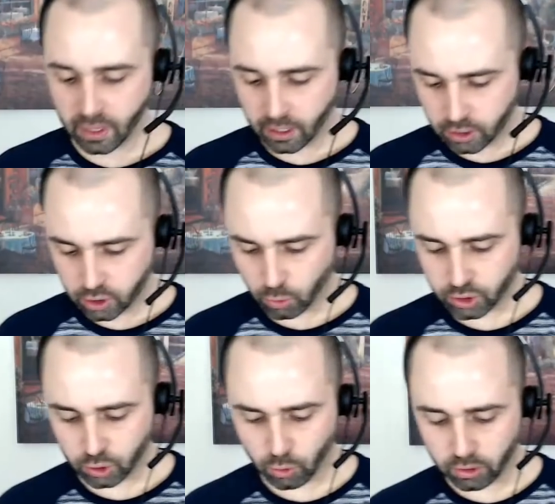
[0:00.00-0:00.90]
Sure,
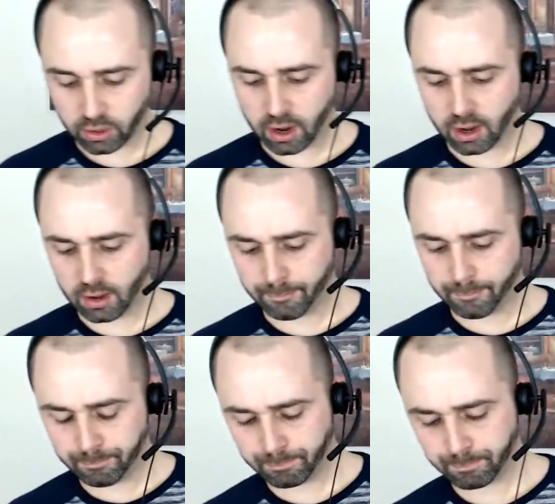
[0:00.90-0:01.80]
sure. Um,
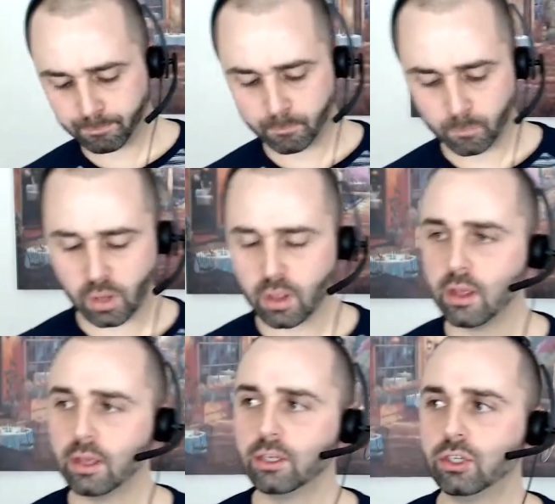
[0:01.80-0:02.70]

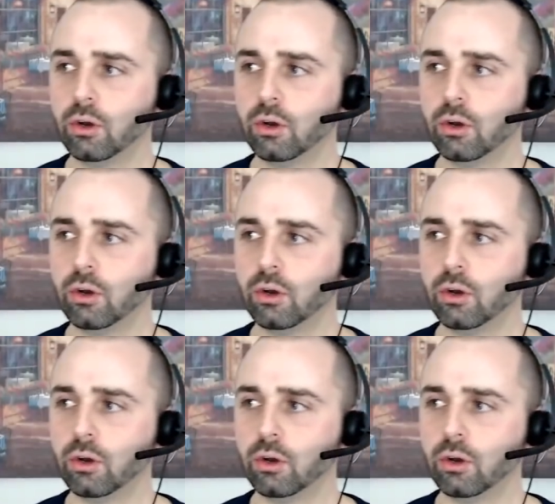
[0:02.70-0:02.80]
so